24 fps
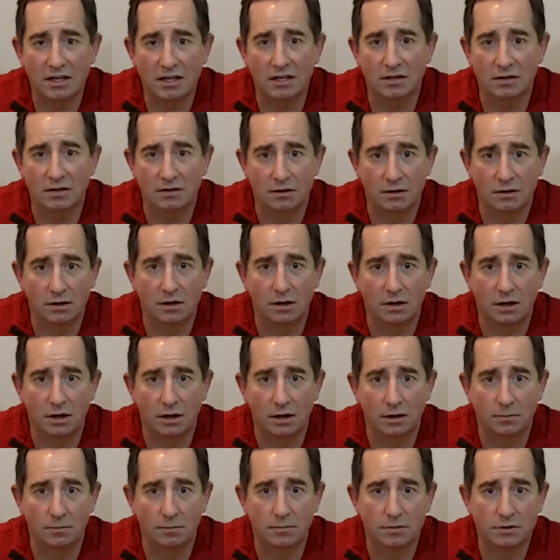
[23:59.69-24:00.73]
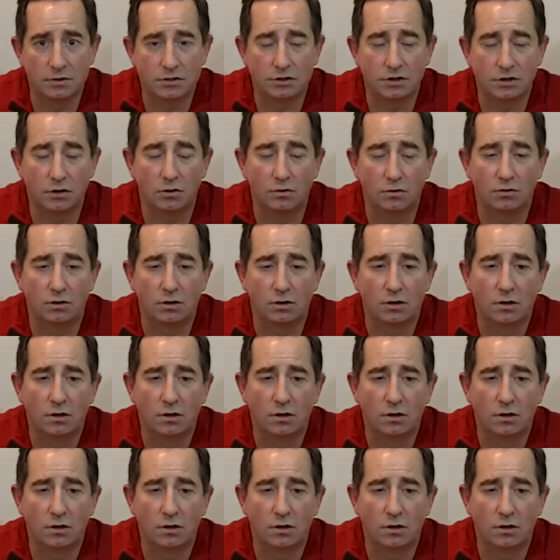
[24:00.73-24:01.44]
eat. Um, so